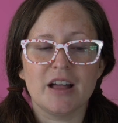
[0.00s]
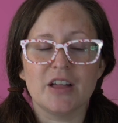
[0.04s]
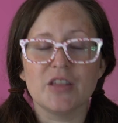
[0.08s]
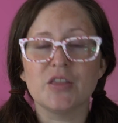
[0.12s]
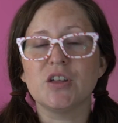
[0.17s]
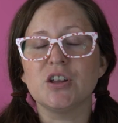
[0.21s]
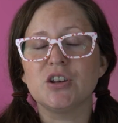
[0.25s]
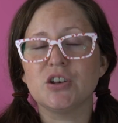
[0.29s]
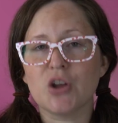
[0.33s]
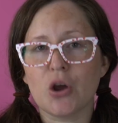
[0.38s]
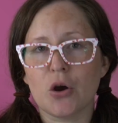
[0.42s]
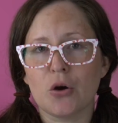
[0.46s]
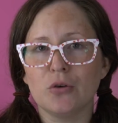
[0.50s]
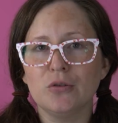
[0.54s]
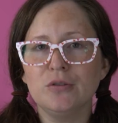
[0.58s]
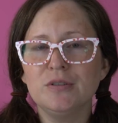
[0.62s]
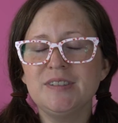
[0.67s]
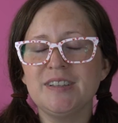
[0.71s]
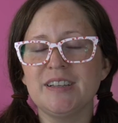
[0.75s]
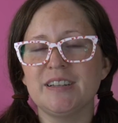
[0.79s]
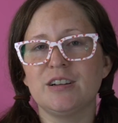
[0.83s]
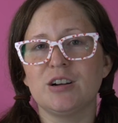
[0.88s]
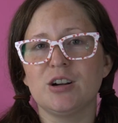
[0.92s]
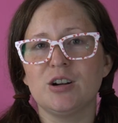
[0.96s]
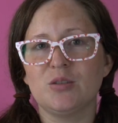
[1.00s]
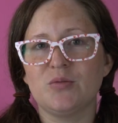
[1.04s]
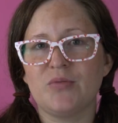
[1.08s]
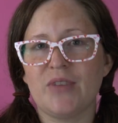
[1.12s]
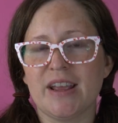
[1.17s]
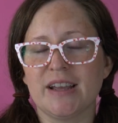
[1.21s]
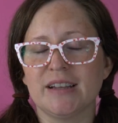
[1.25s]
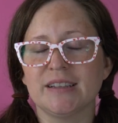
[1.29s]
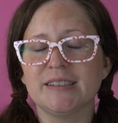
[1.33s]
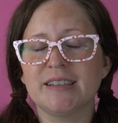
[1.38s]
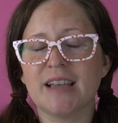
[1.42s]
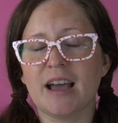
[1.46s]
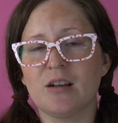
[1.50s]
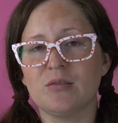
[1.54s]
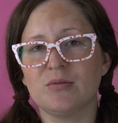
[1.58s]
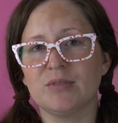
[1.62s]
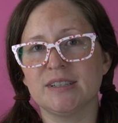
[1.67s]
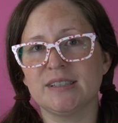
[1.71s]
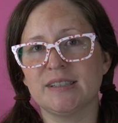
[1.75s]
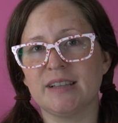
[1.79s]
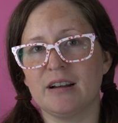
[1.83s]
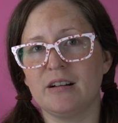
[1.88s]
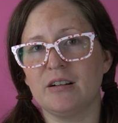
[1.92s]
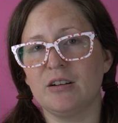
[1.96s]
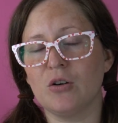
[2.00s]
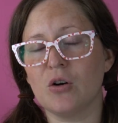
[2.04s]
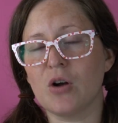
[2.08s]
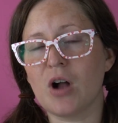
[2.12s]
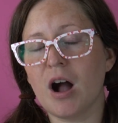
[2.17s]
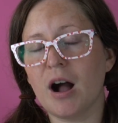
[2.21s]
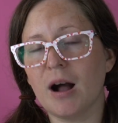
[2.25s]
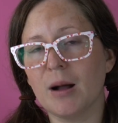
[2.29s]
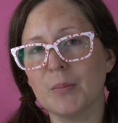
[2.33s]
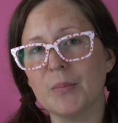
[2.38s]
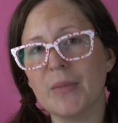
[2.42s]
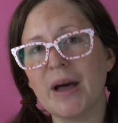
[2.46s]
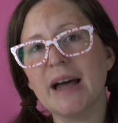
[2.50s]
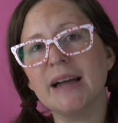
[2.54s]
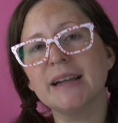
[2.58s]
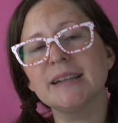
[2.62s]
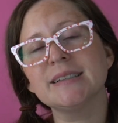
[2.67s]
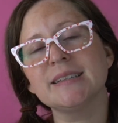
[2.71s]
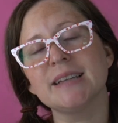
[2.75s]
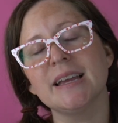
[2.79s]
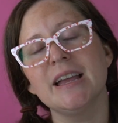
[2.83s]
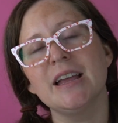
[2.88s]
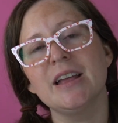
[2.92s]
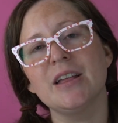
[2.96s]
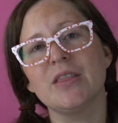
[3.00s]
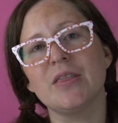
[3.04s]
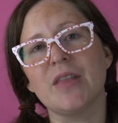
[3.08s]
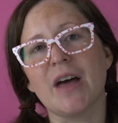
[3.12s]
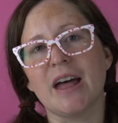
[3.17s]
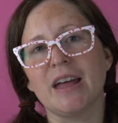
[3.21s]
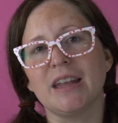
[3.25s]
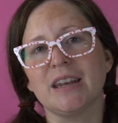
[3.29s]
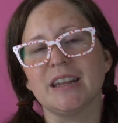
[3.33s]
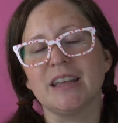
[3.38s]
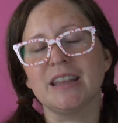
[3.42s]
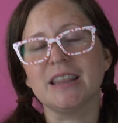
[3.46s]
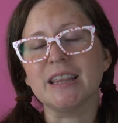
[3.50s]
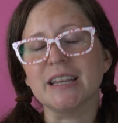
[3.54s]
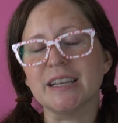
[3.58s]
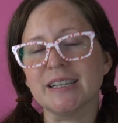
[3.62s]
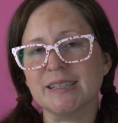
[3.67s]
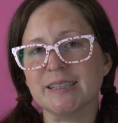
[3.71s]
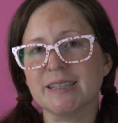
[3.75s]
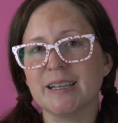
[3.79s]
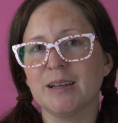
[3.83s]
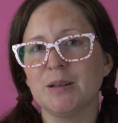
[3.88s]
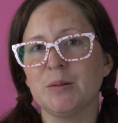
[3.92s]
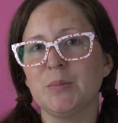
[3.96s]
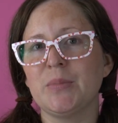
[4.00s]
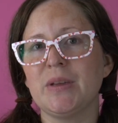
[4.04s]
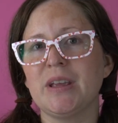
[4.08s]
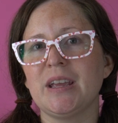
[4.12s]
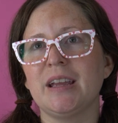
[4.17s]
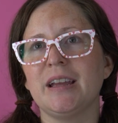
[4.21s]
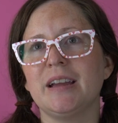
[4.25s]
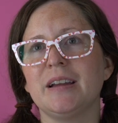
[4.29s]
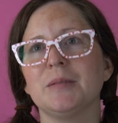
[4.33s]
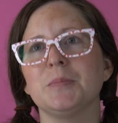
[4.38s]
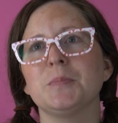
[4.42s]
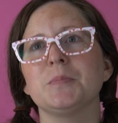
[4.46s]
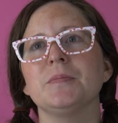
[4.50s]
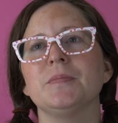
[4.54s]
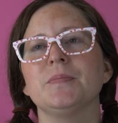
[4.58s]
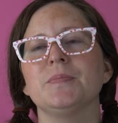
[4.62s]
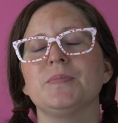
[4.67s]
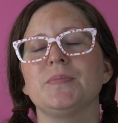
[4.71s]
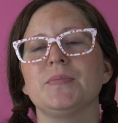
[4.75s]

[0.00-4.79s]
nodes in your advanced adversarial combat, then this can be